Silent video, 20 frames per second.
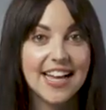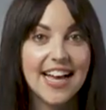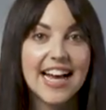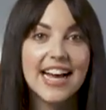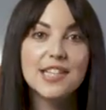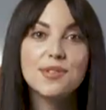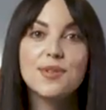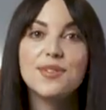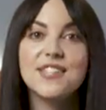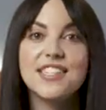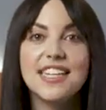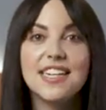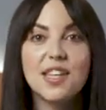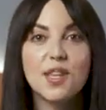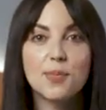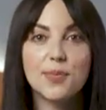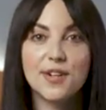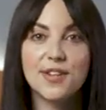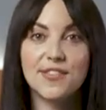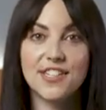As we've seen in
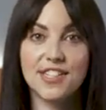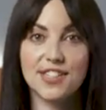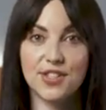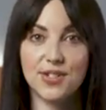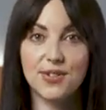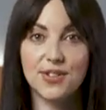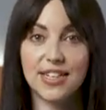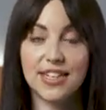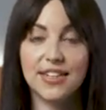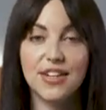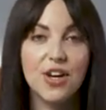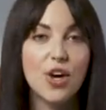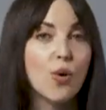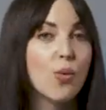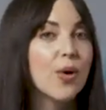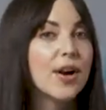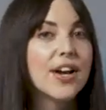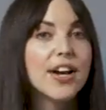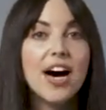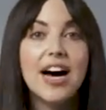the previous unit,
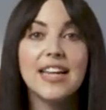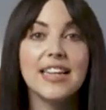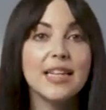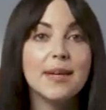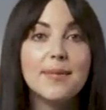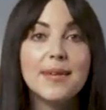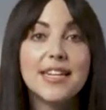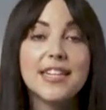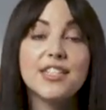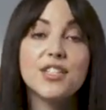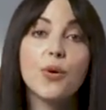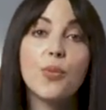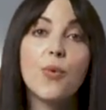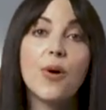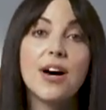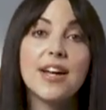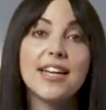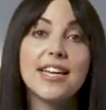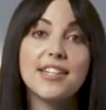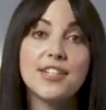we're not limited to
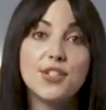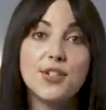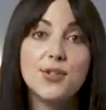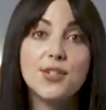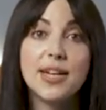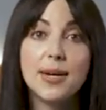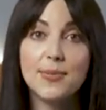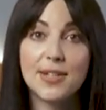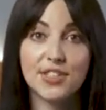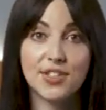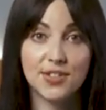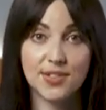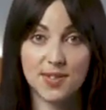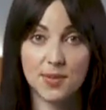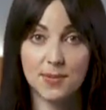1- and 2-dimensional